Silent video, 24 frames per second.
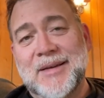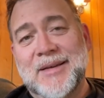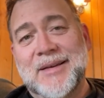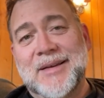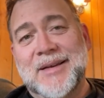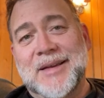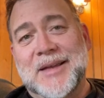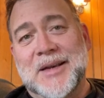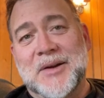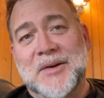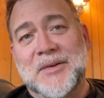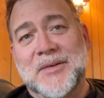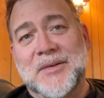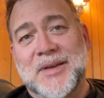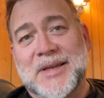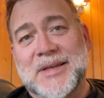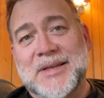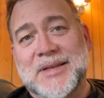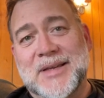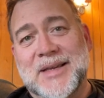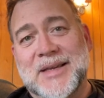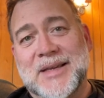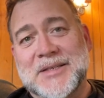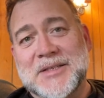You know,
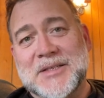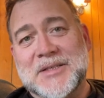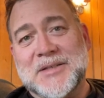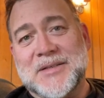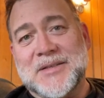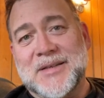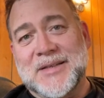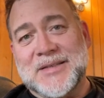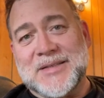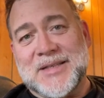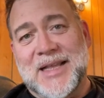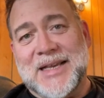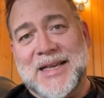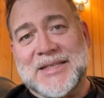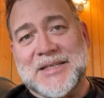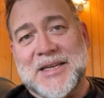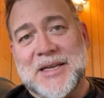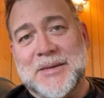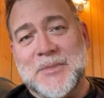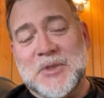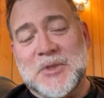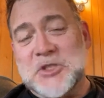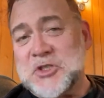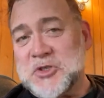his last
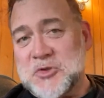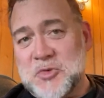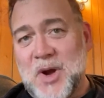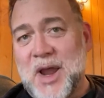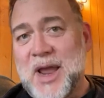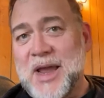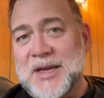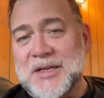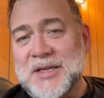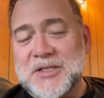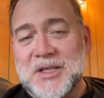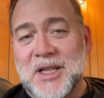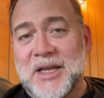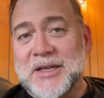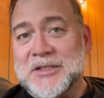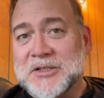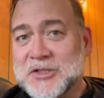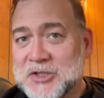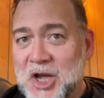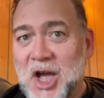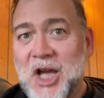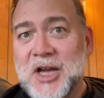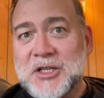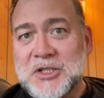name is Strange,
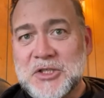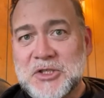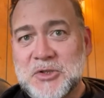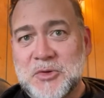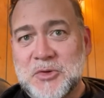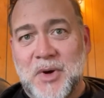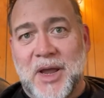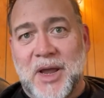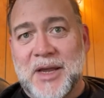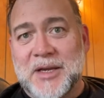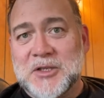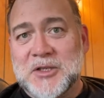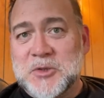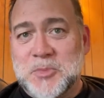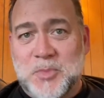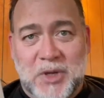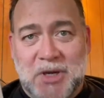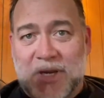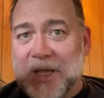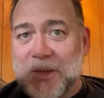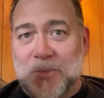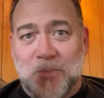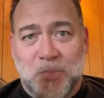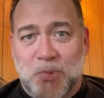like Doc Strange,
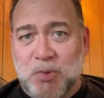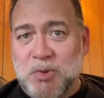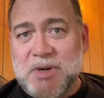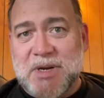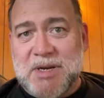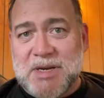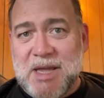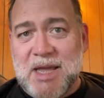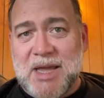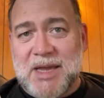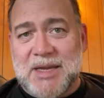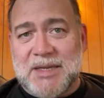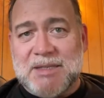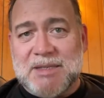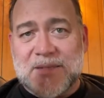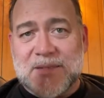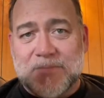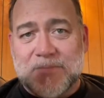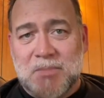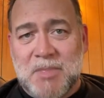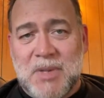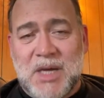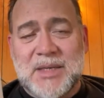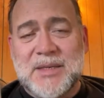but he predates
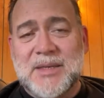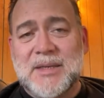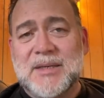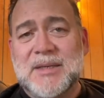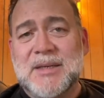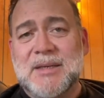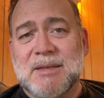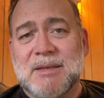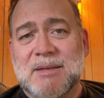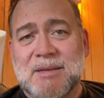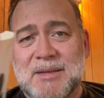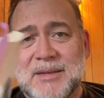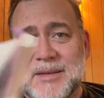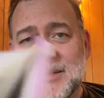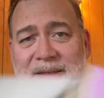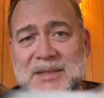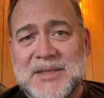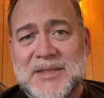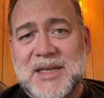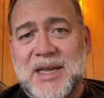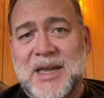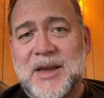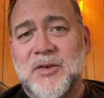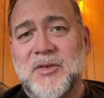Mundy, and
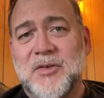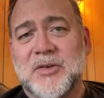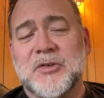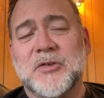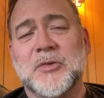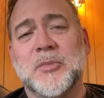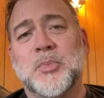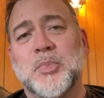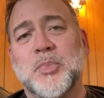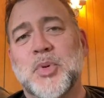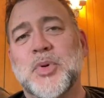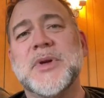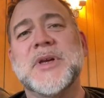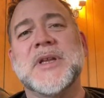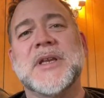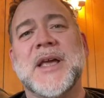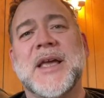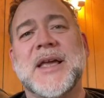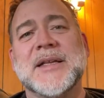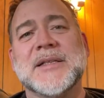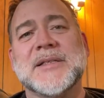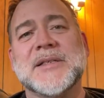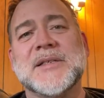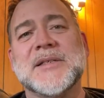this character
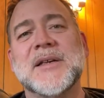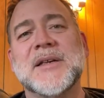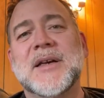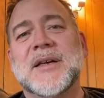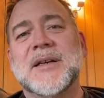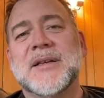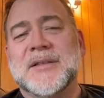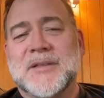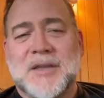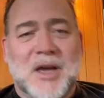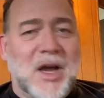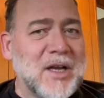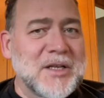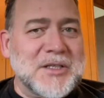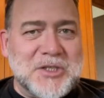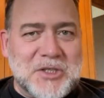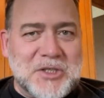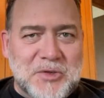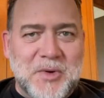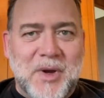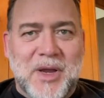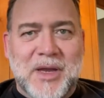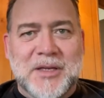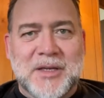predates Doc
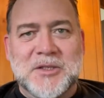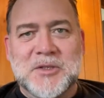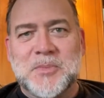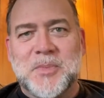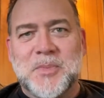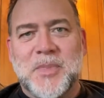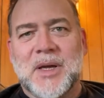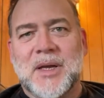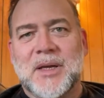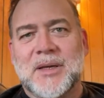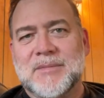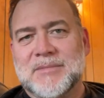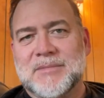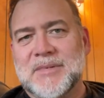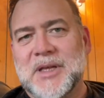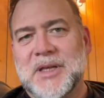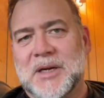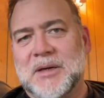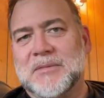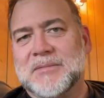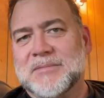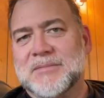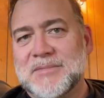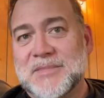Strange by, you
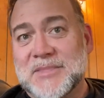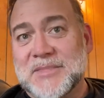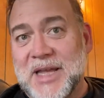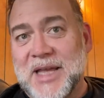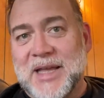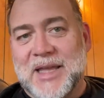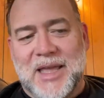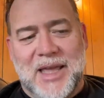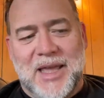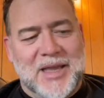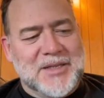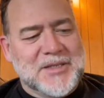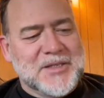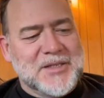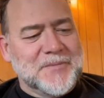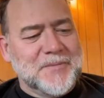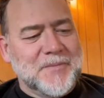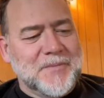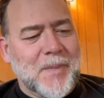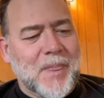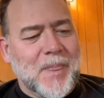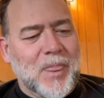know, decades.